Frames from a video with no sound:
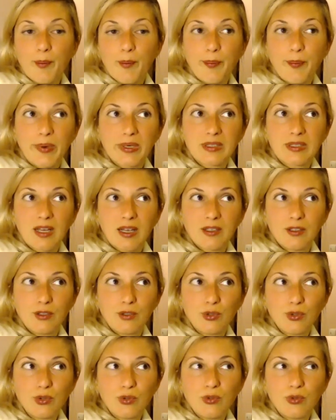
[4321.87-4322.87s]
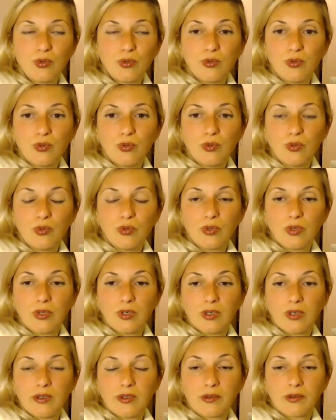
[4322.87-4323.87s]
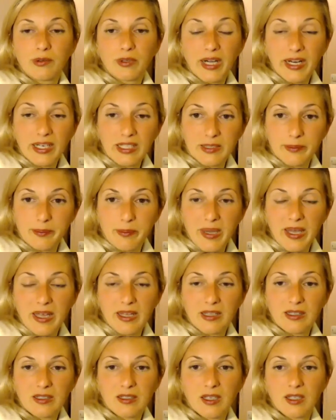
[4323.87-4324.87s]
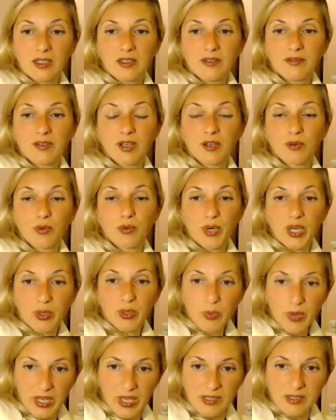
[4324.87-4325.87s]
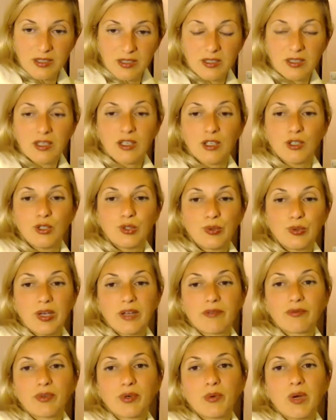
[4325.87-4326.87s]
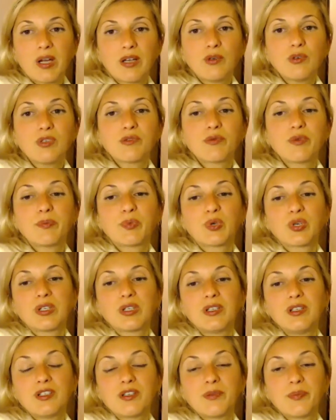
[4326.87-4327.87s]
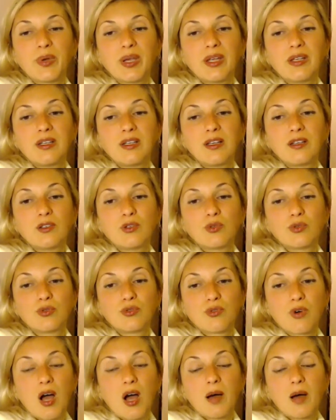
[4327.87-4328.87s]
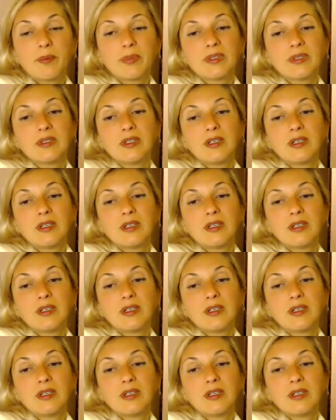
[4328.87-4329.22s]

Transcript: But I do recommend and even request to everyone who's participating to drop